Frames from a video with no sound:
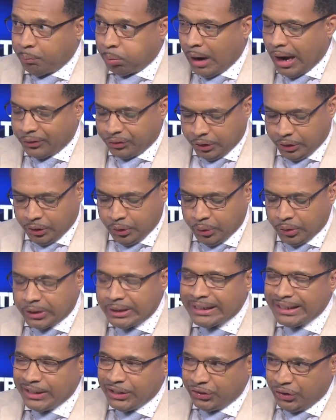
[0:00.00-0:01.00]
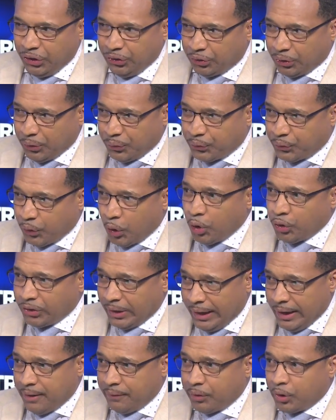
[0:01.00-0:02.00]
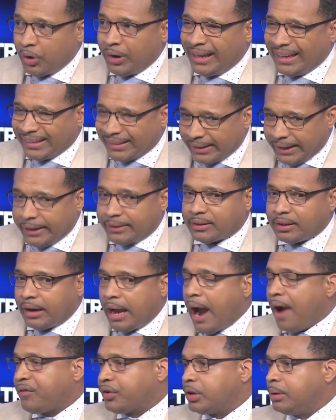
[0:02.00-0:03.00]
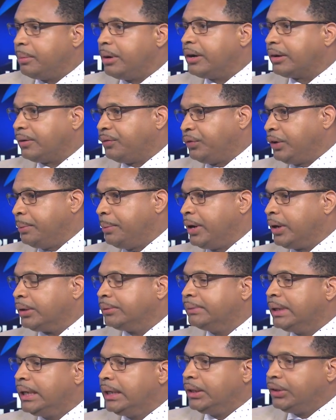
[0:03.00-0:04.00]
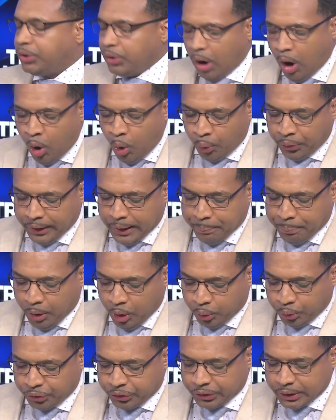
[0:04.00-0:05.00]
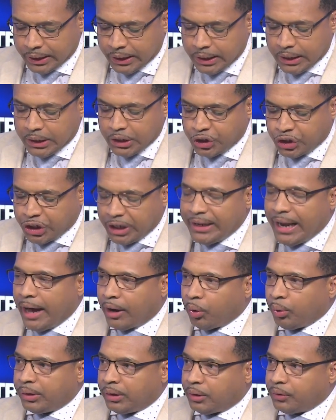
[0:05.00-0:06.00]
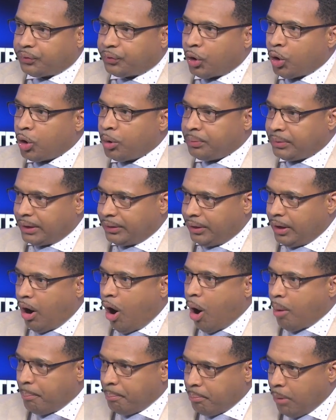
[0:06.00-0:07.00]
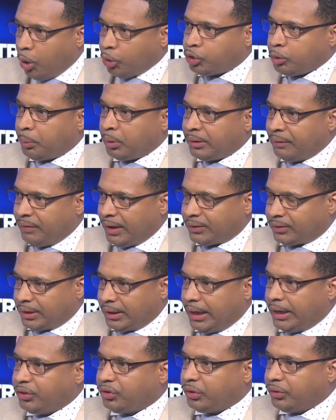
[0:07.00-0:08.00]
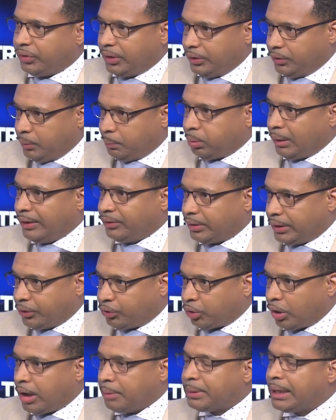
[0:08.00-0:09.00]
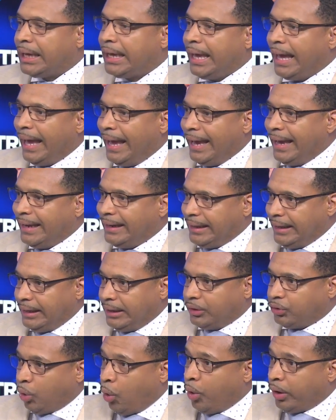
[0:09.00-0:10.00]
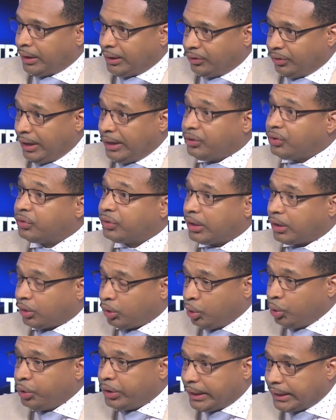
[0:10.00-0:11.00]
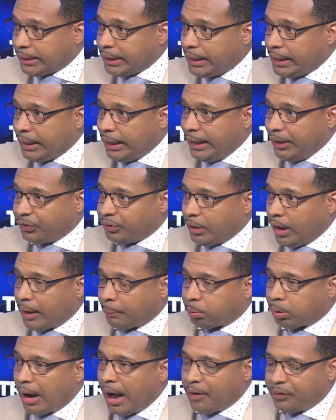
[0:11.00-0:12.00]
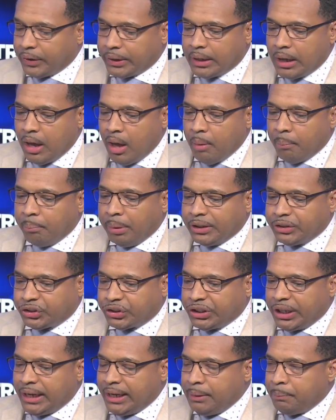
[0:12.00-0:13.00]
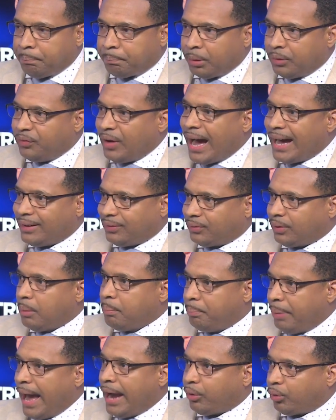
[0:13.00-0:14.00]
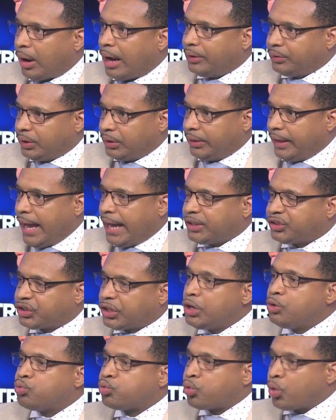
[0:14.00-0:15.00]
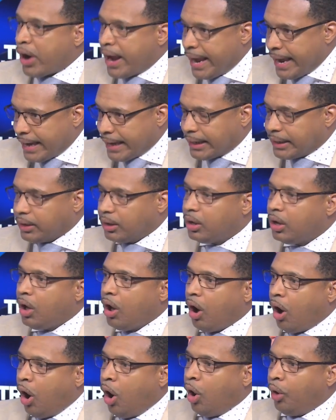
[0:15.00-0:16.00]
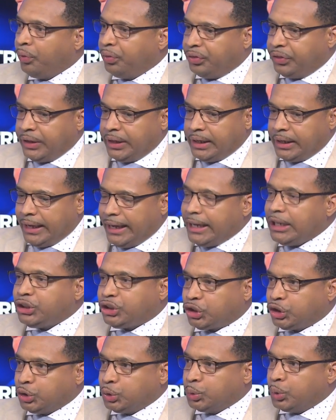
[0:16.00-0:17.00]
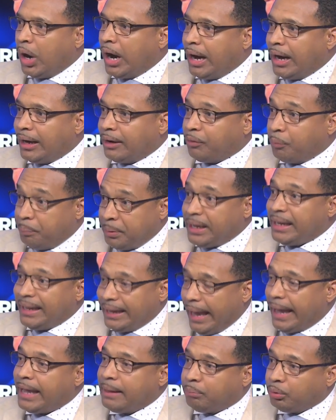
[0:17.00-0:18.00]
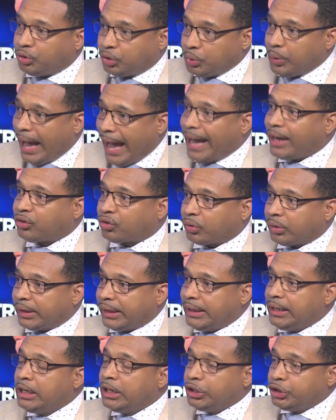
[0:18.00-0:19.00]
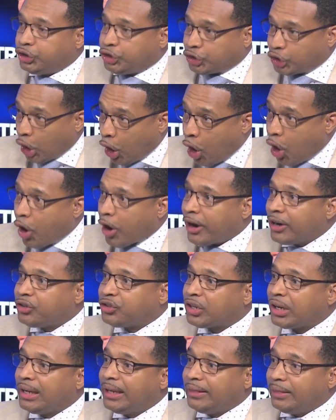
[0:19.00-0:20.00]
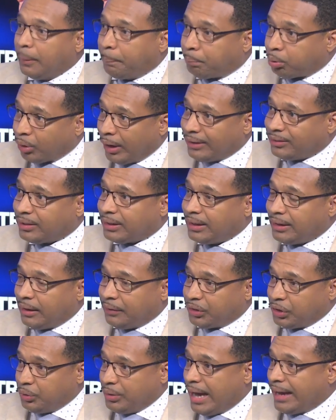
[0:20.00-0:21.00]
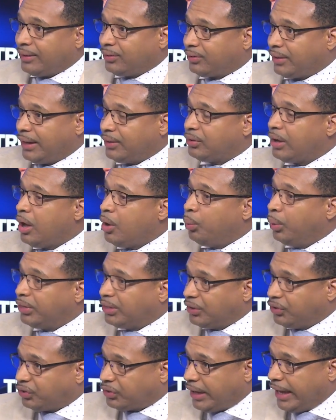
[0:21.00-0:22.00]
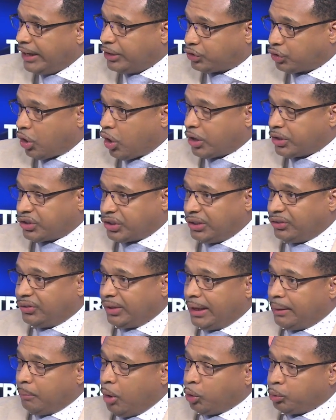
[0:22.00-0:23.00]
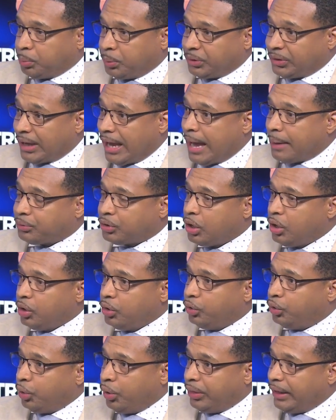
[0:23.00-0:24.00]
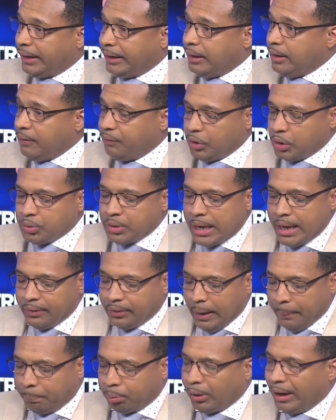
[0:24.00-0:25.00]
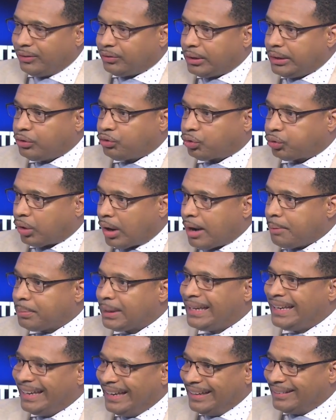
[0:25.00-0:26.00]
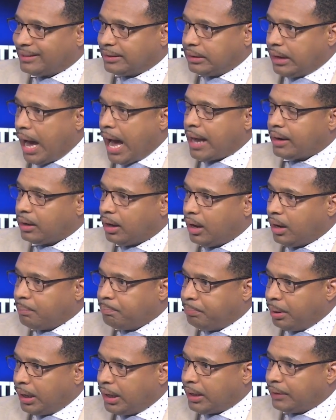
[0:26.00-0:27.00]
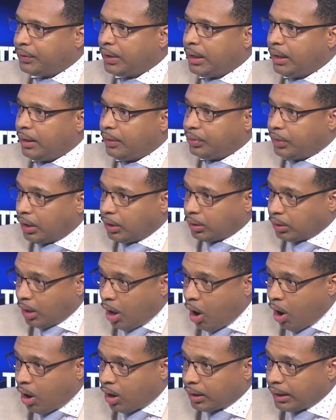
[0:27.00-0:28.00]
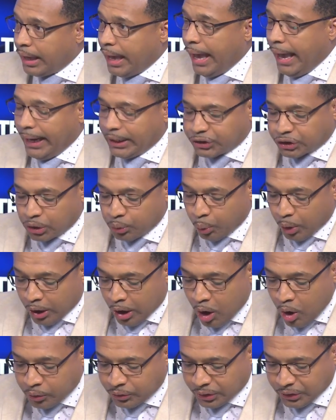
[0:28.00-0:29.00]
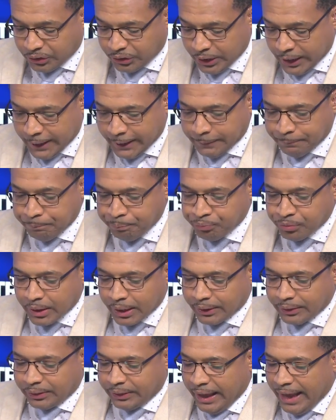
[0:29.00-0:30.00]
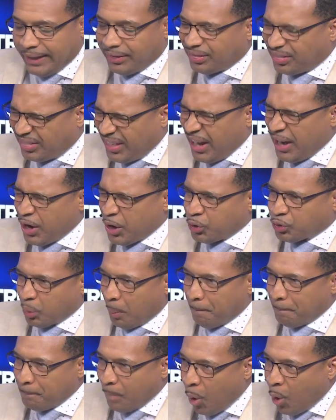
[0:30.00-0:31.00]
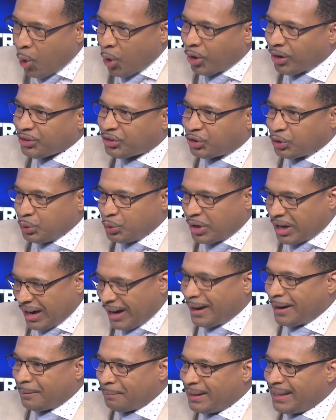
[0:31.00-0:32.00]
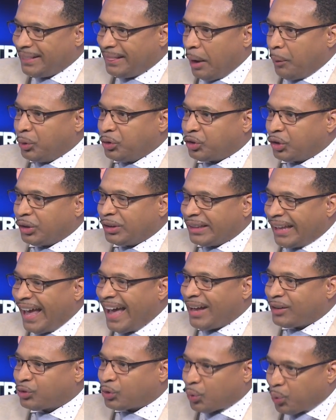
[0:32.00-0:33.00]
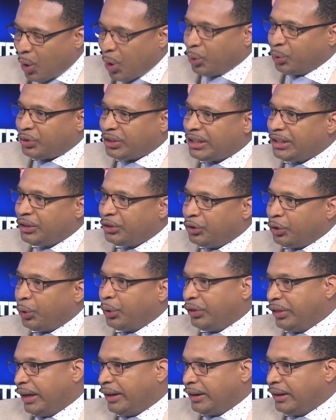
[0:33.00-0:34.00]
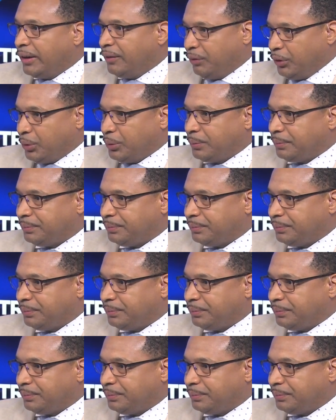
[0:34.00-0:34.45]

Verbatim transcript: prosecutor. She's the first ever elected African American female to hold that post. She not only confirmed that there are multiple investigations into President Trump and his organizations, including his nonprofit, but she provided some background to that. She ran on the issue of being able to actually charge the president of the United States with a state charge. She said multiple times during that interview that President Trump is not above the law. And she went on to say that there's more to come. That was her last quote during that interview.